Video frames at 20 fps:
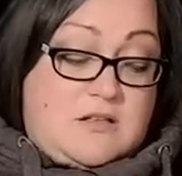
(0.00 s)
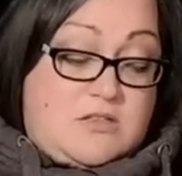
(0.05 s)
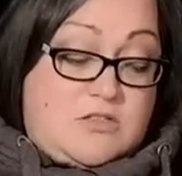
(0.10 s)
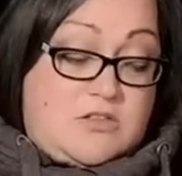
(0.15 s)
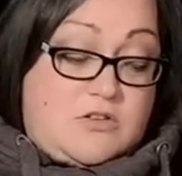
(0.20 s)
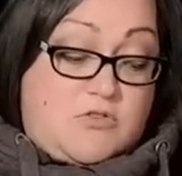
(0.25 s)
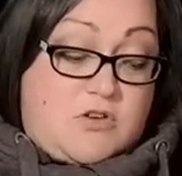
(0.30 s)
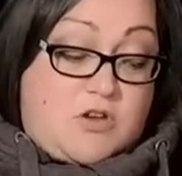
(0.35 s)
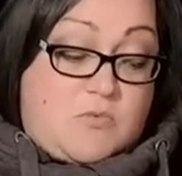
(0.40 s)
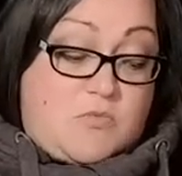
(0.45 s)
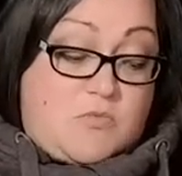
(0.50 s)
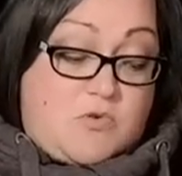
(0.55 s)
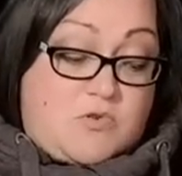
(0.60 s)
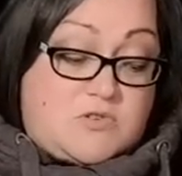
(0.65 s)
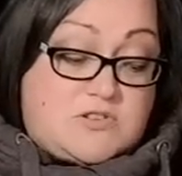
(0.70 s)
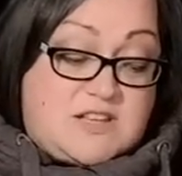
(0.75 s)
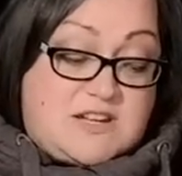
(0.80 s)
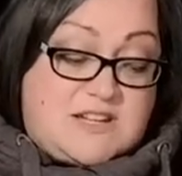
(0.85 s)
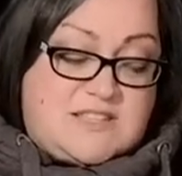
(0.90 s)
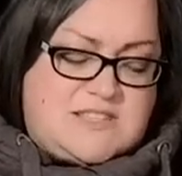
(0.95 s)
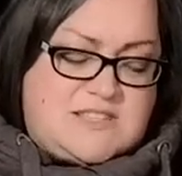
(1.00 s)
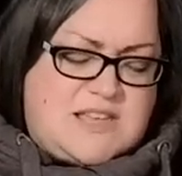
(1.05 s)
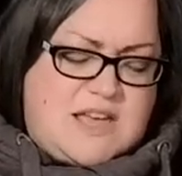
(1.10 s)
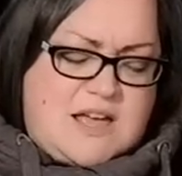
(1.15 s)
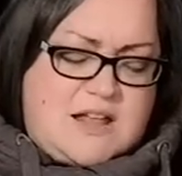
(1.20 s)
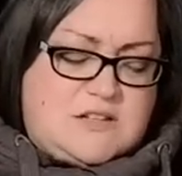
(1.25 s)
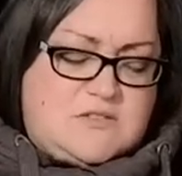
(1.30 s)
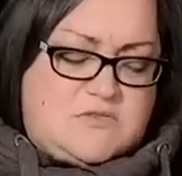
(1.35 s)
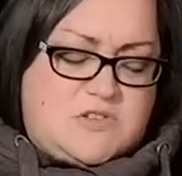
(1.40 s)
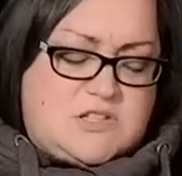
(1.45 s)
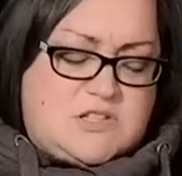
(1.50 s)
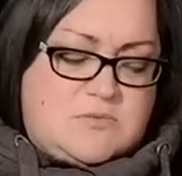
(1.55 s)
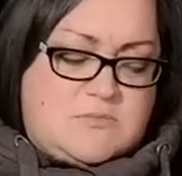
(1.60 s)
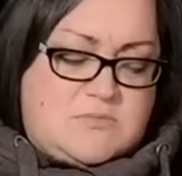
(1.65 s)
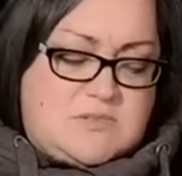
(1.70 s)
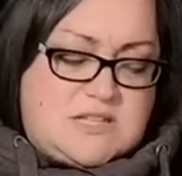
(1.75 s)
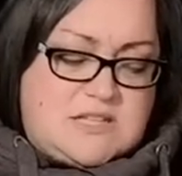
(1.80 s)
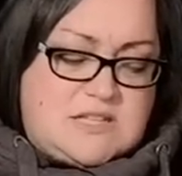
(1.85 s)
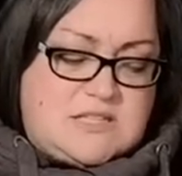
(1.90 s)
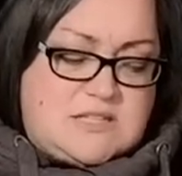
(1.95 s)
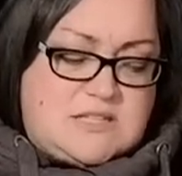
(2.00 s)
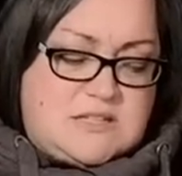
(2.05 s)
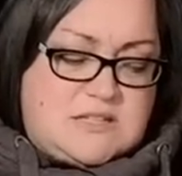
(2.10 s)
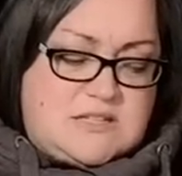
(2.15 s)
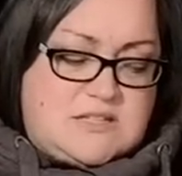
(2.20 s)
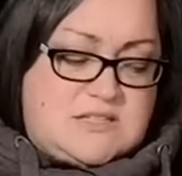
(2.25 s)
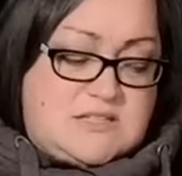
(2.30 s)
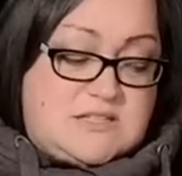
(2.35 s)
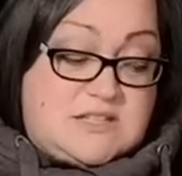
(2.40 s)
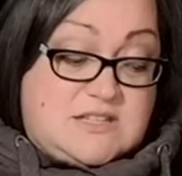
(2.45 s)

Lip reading: The group walked on in silence for some distance.